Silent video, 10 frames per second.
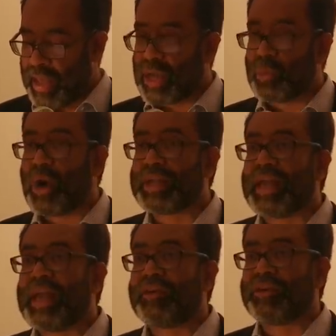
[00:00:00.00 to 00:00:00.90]
And one
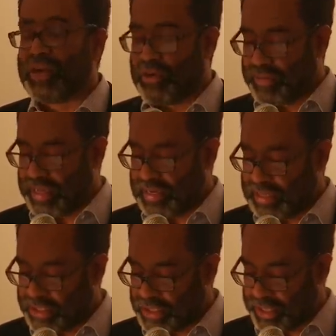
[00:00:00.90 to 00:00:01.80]
area of that
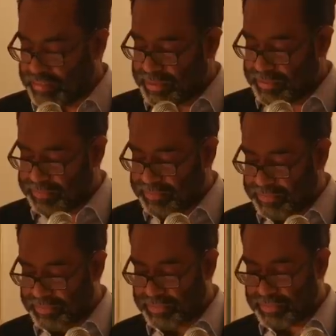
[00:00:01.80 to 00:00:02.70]
leadership
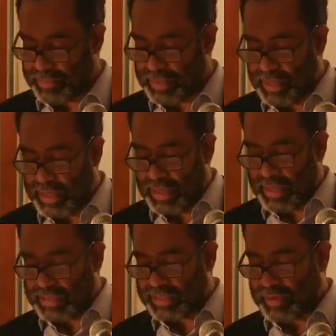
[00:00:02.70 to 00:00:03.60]

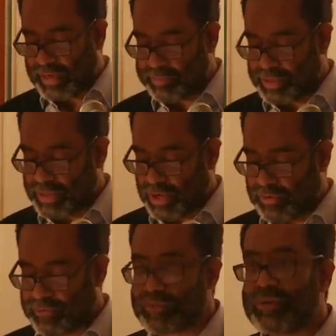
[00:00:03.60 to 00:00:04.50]
is development
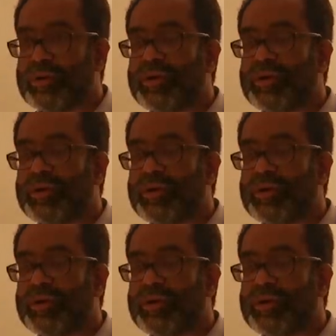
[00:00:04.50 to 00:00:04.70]
of